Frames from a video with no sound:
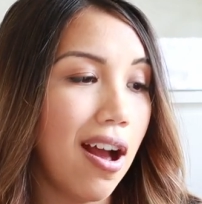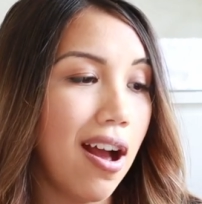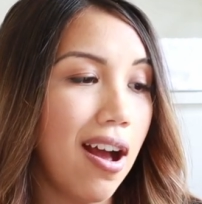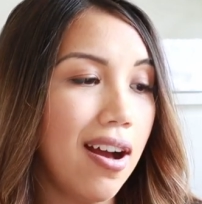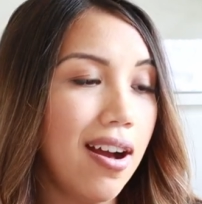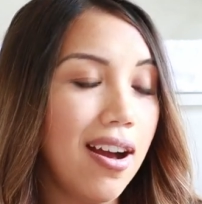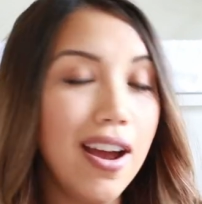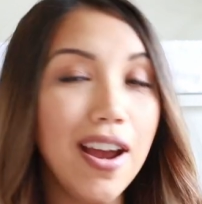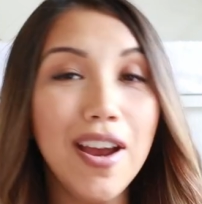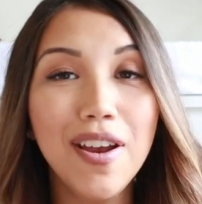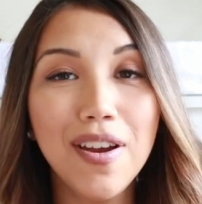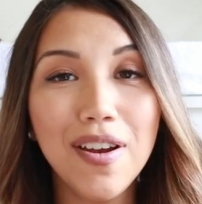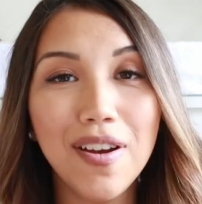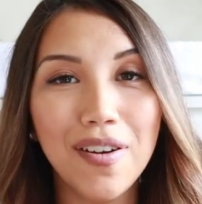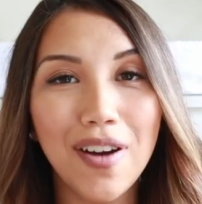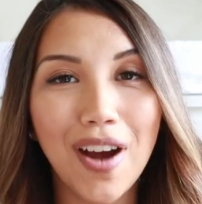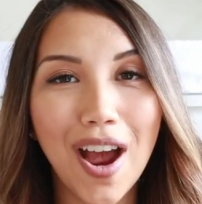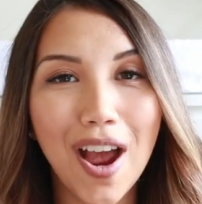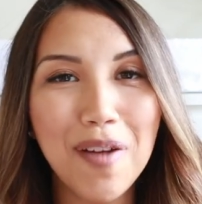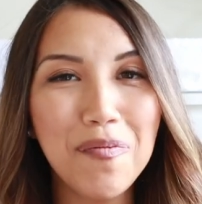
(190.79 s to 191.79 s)

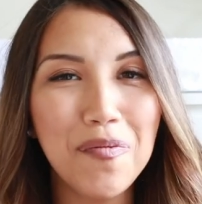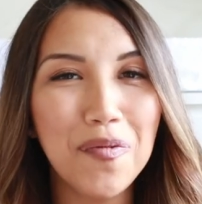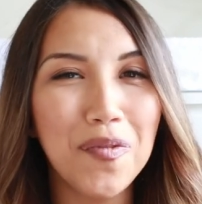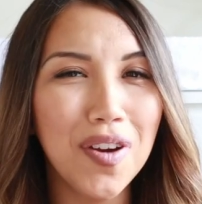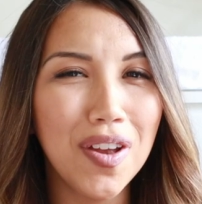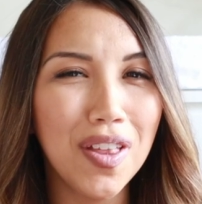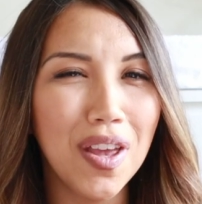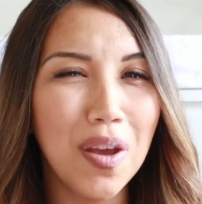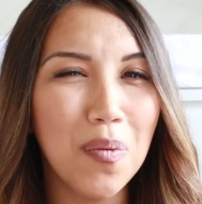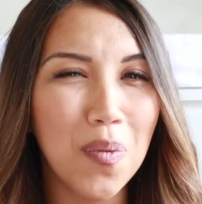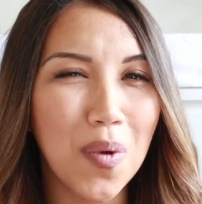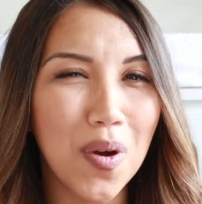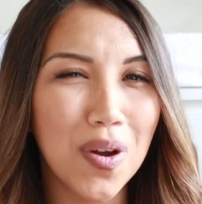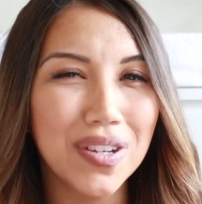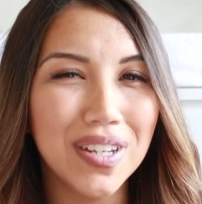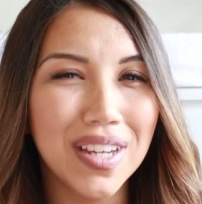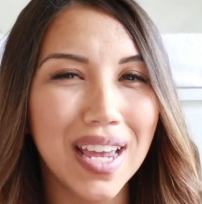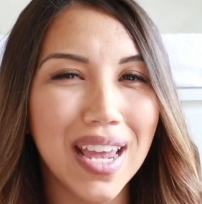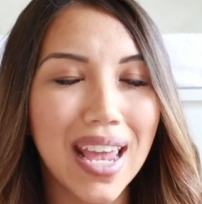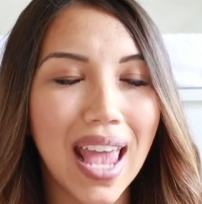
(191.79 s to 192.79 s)
I am really
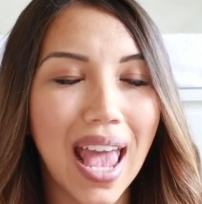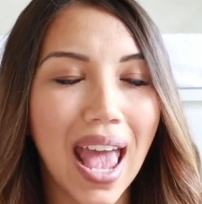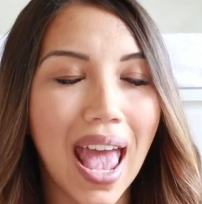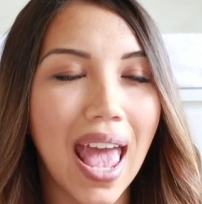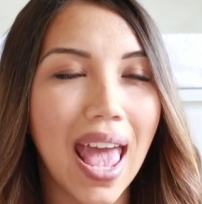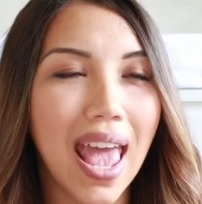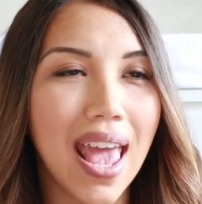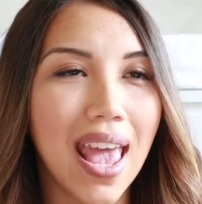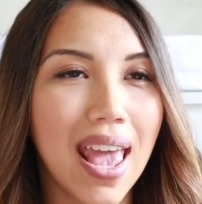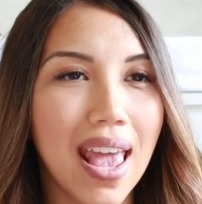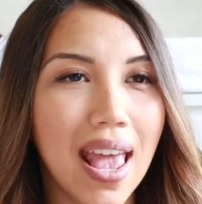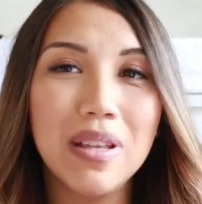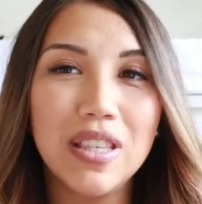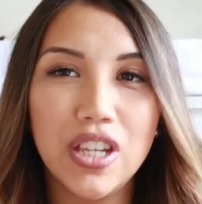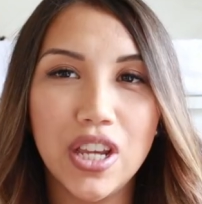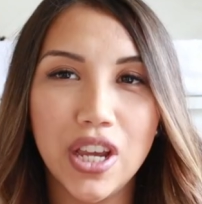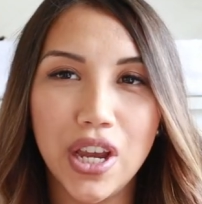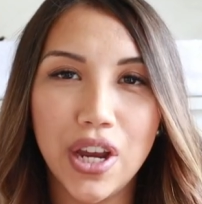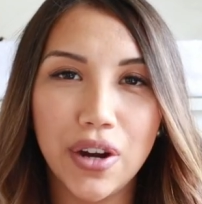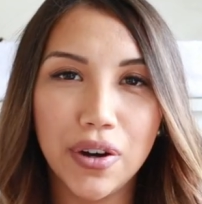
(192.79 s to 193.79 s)
wanting a
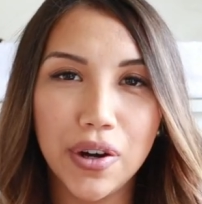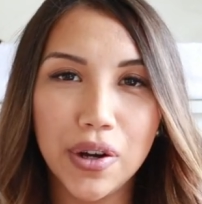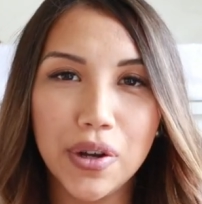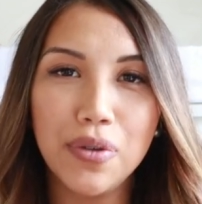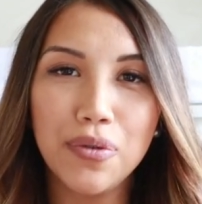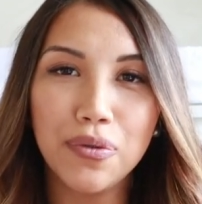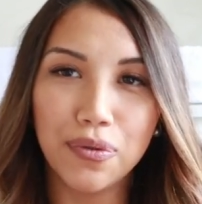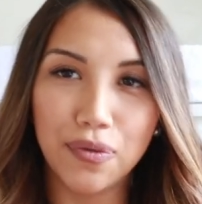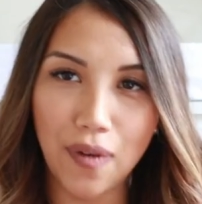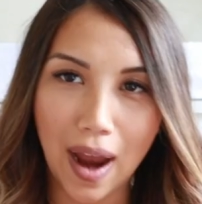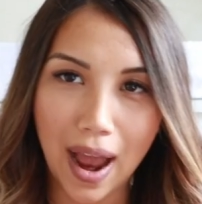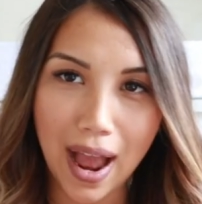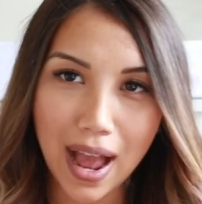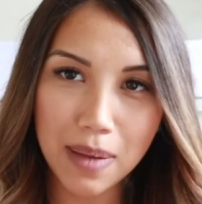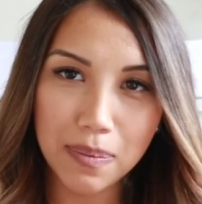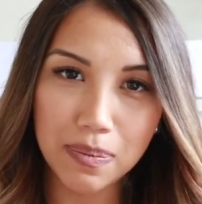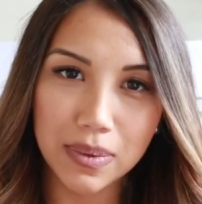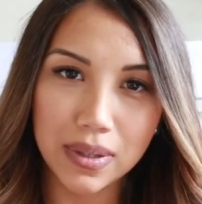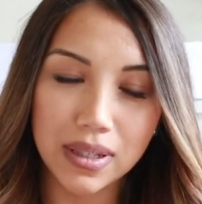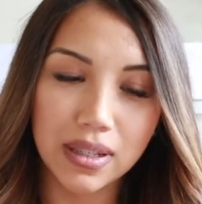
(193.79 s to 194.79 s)
material
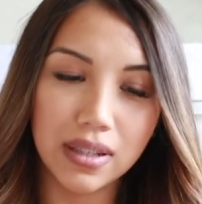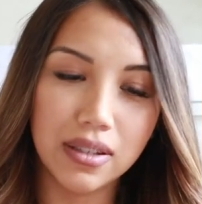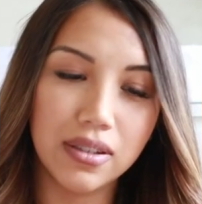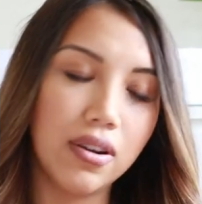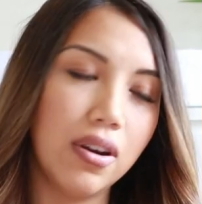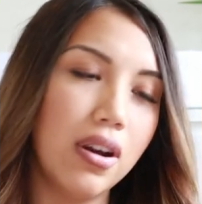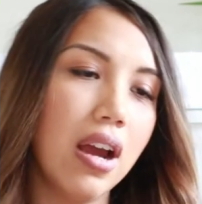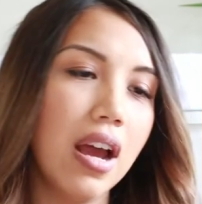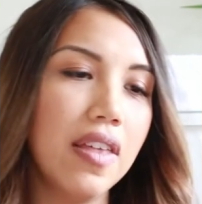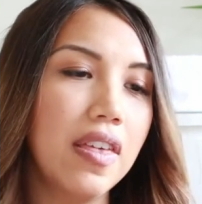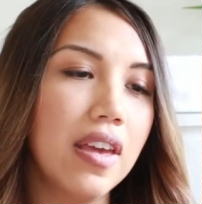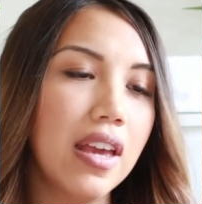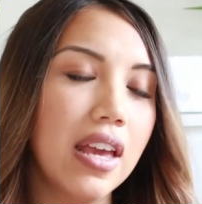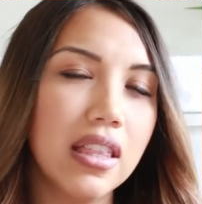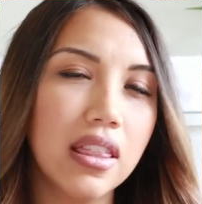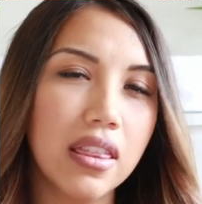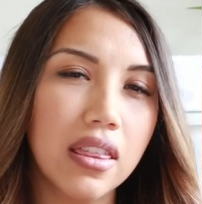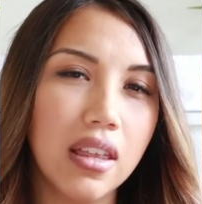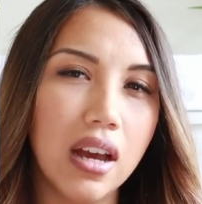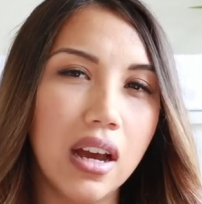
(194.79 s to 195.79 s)
wraps. So I think
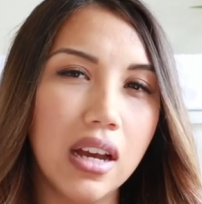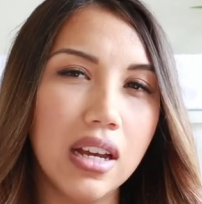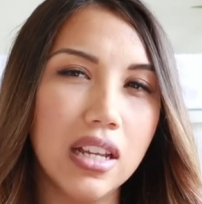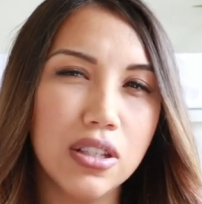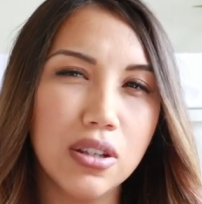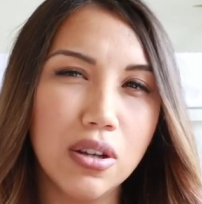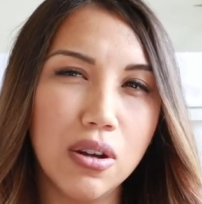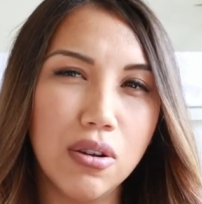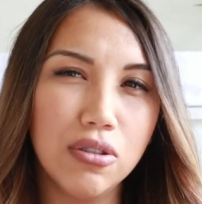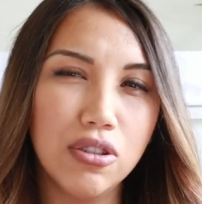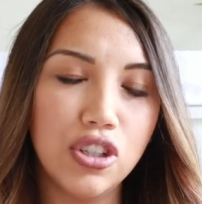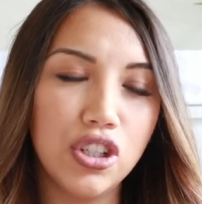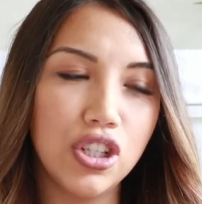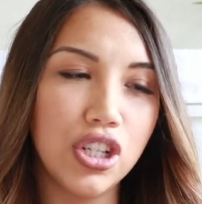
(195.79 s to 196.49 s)
it, it's called